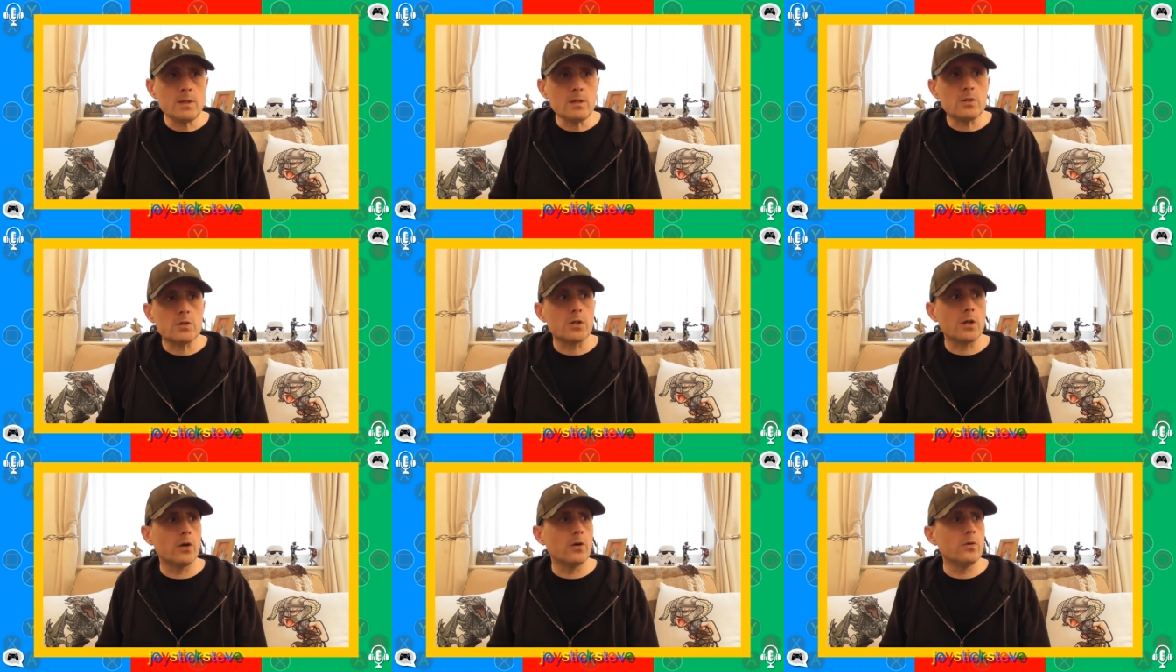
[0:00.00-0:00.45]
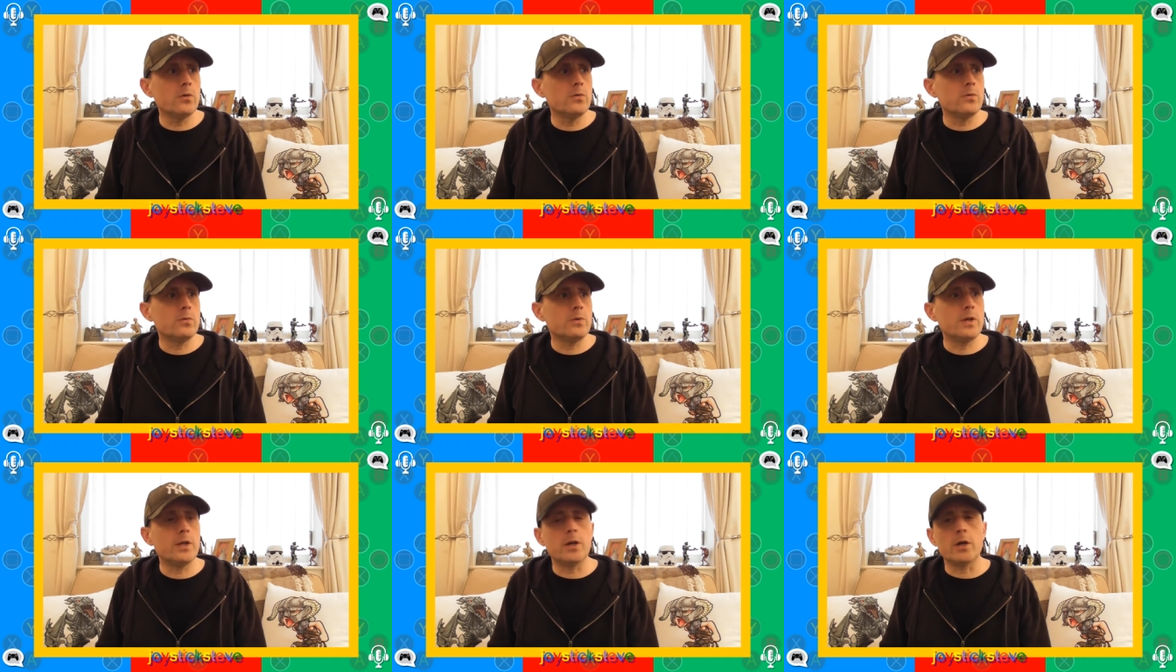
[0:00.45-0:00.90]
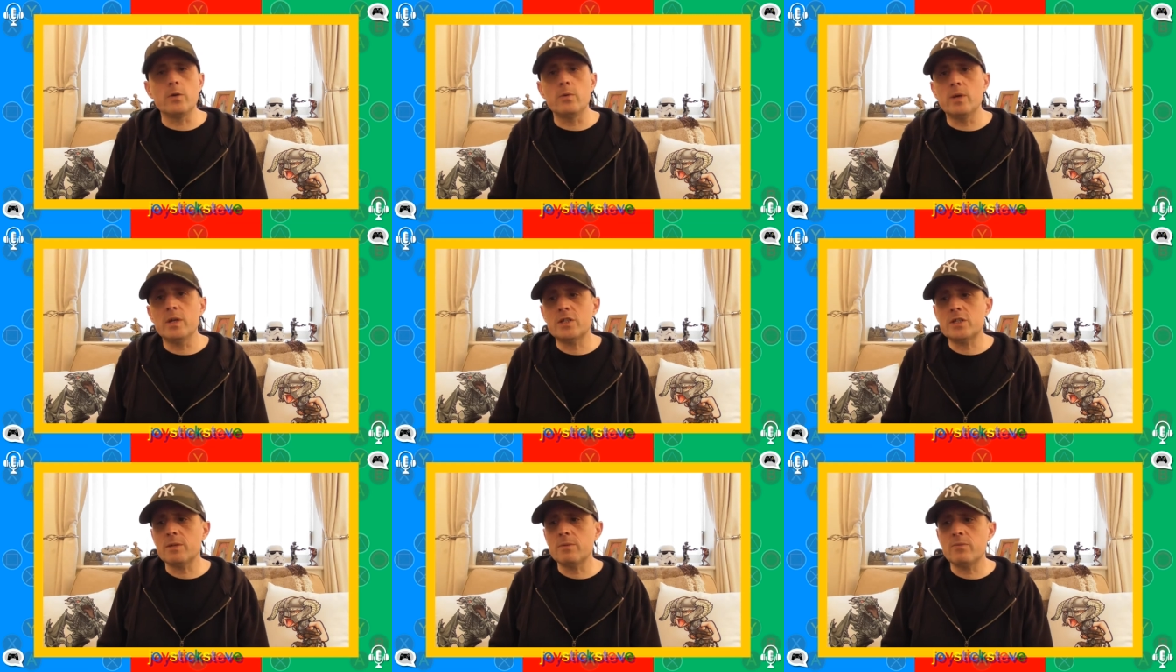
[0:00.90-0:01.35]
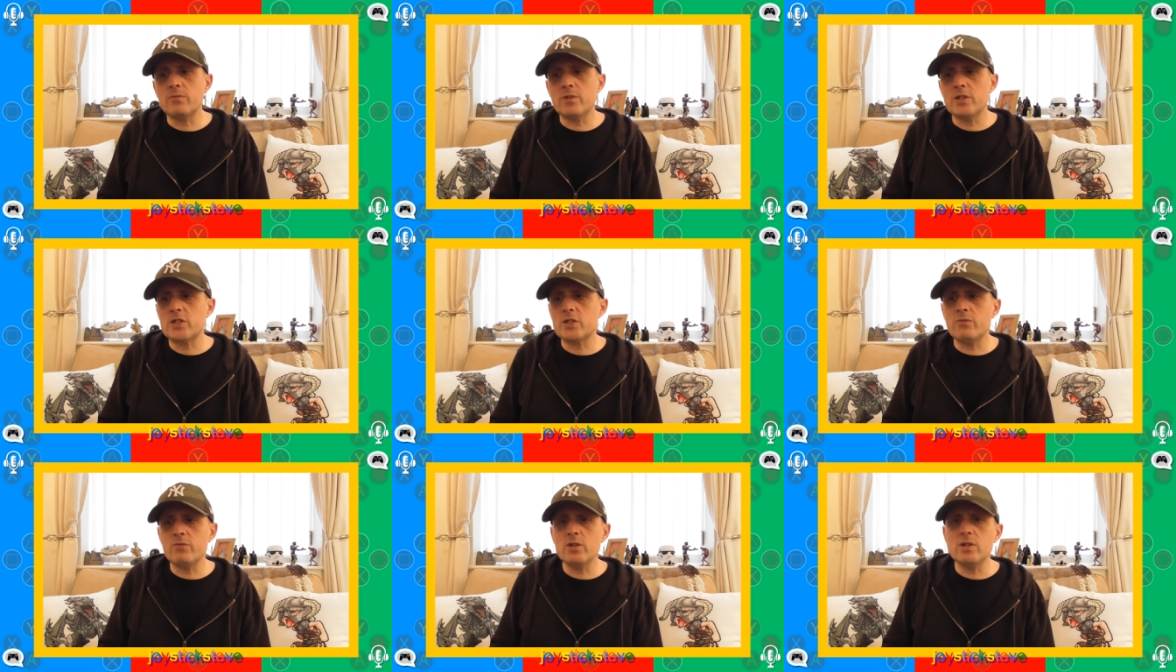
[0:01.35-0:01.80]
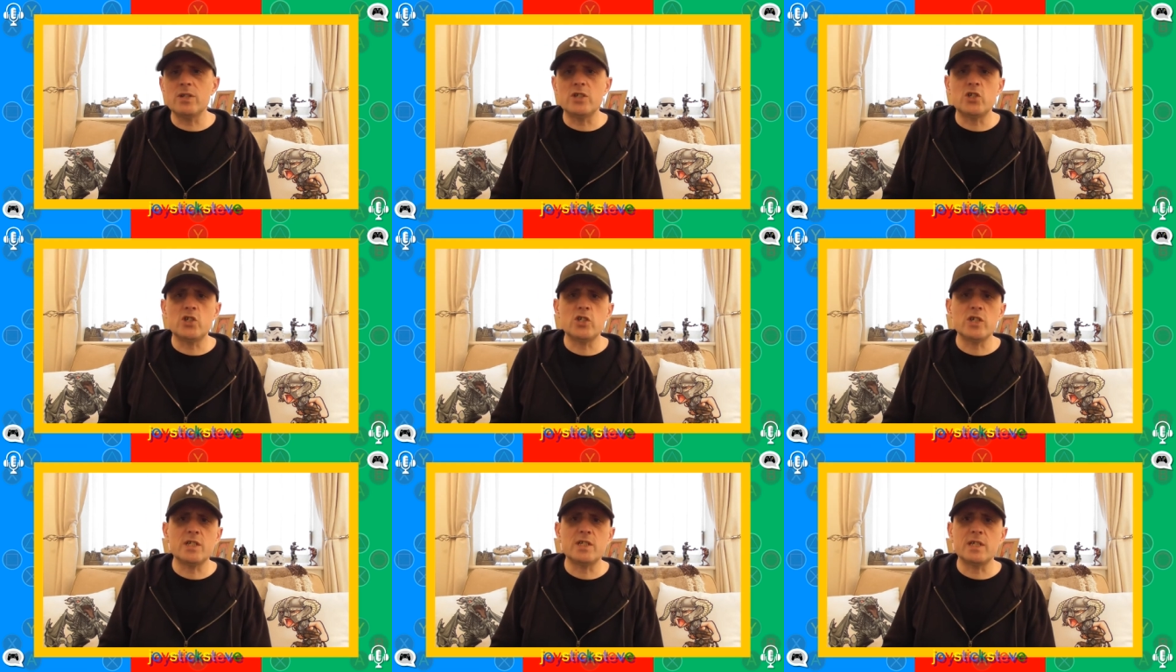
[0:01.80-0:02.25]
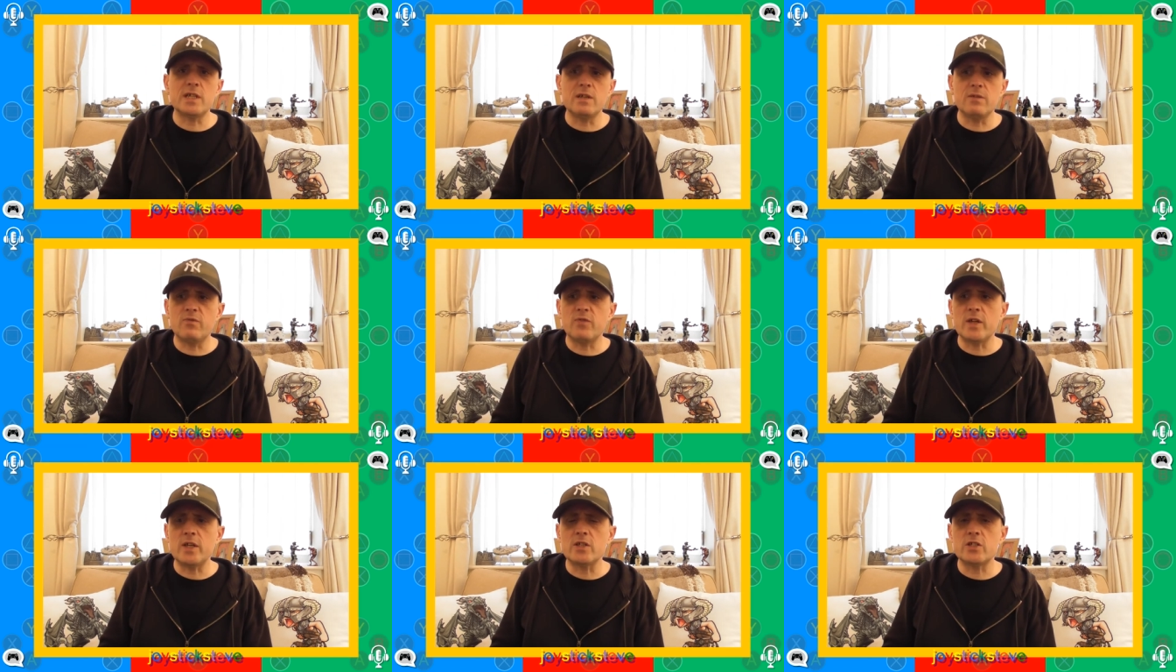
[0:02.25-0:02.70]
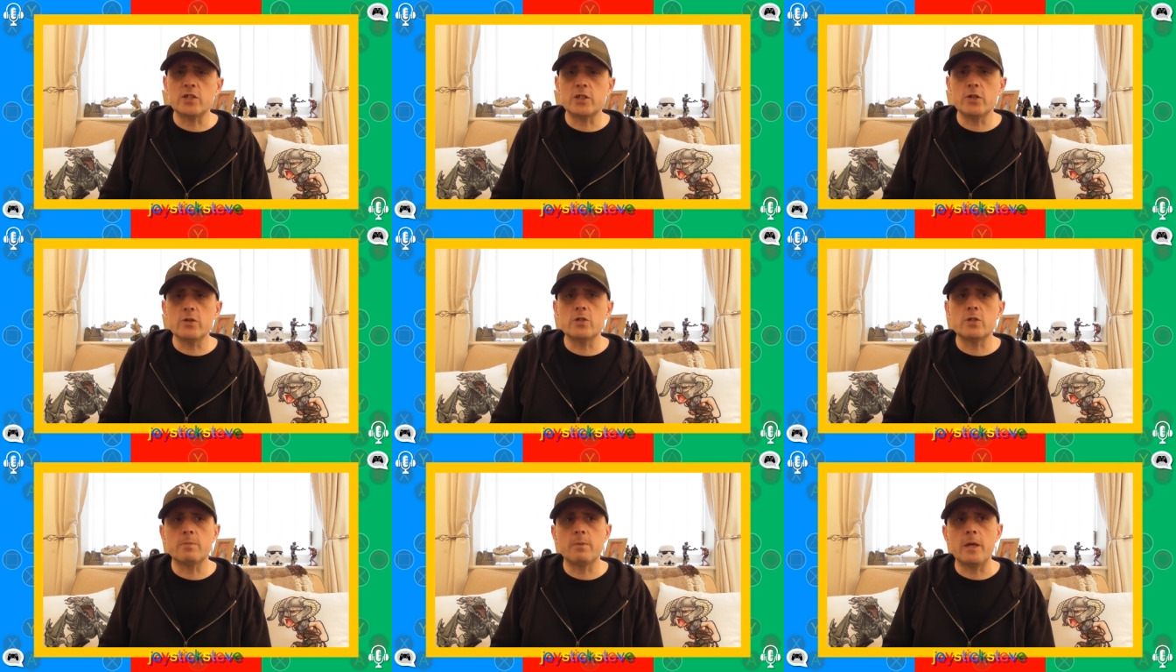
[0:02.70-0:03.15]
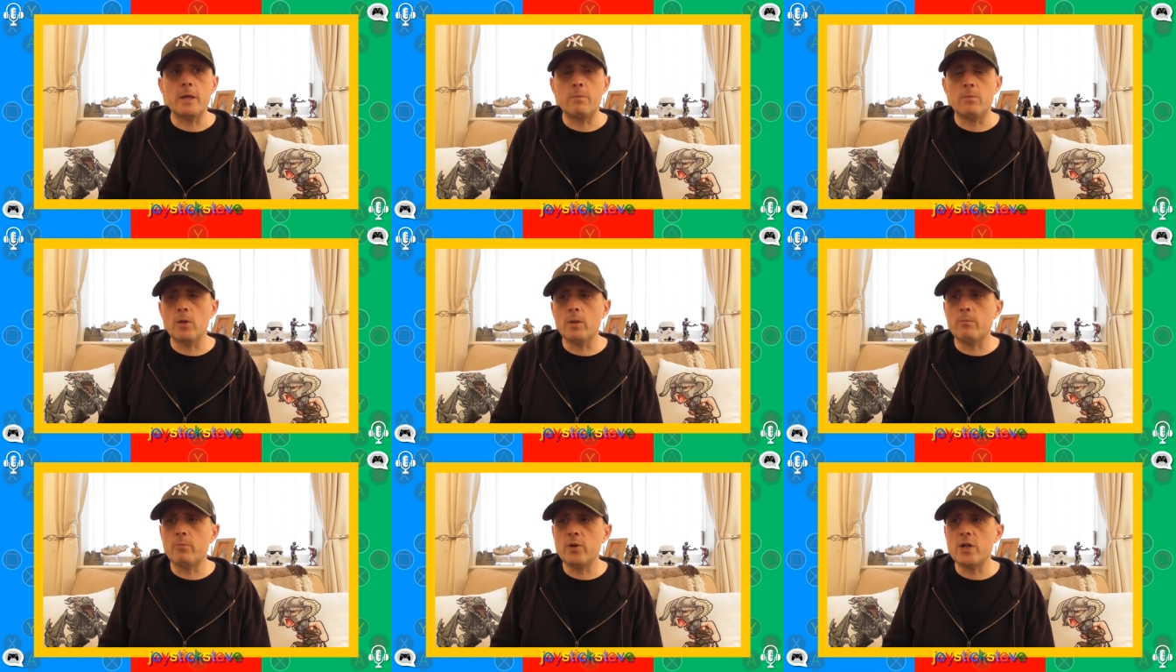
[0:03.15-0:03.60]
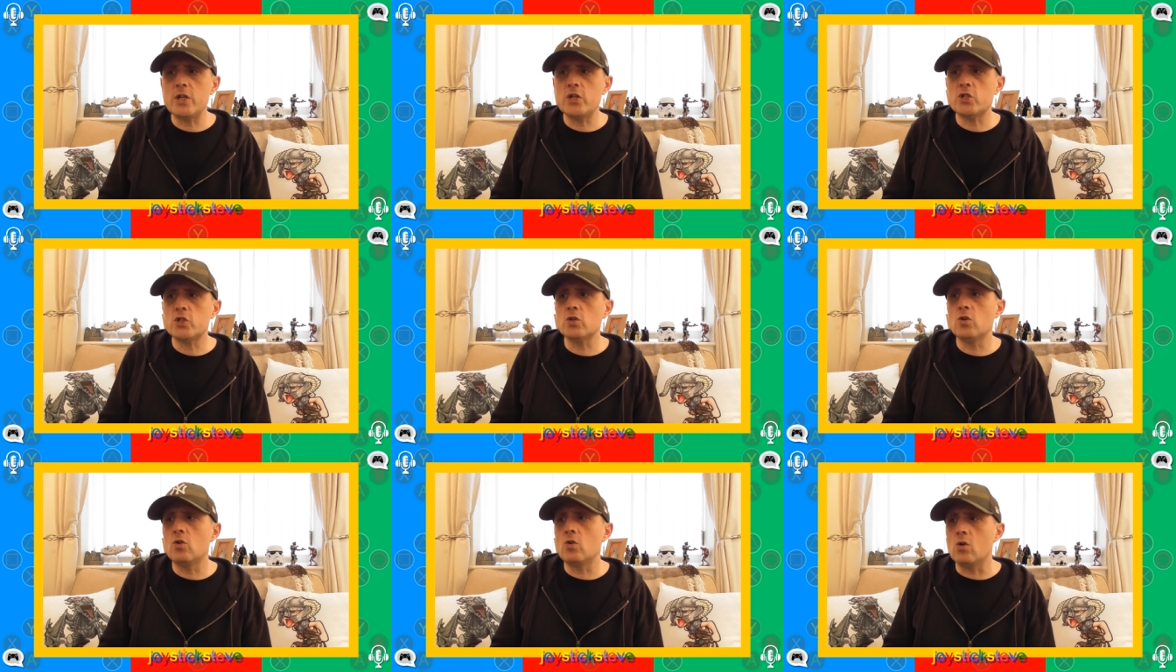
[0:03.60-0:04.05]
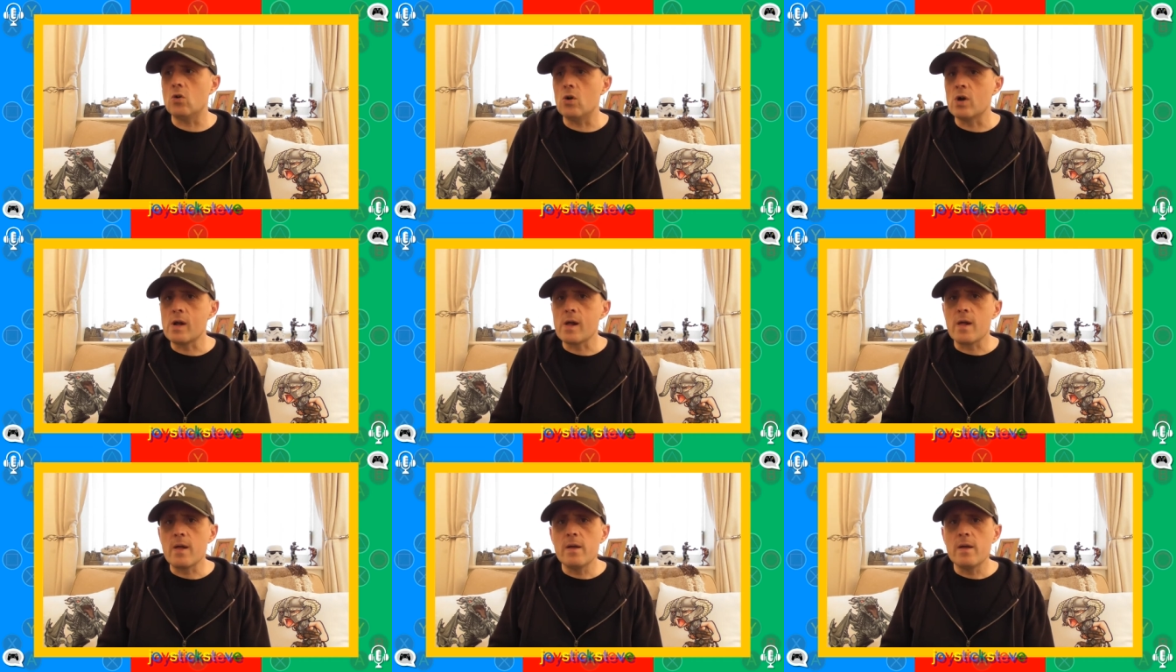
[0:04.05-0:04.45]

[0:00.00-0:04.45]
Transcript: So you know, it's a it's a really shitty thing to do to people. I'm pretty sure